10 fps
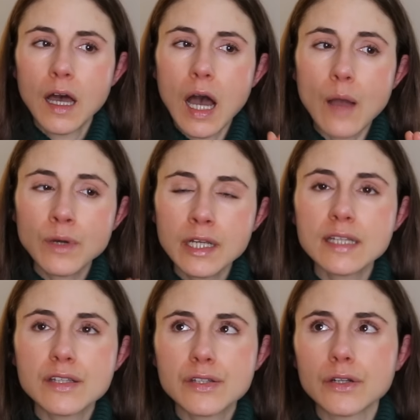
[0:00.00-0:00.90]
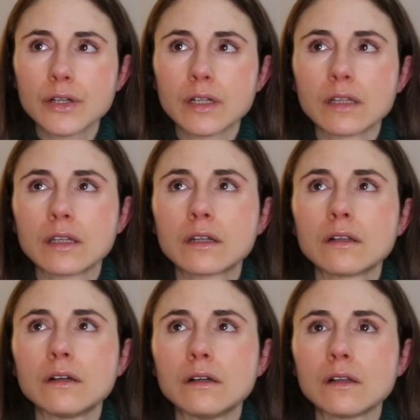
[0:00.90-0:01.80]
I want to insert a
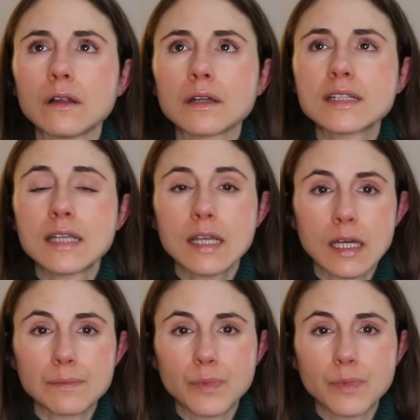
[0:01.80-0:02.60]
little tip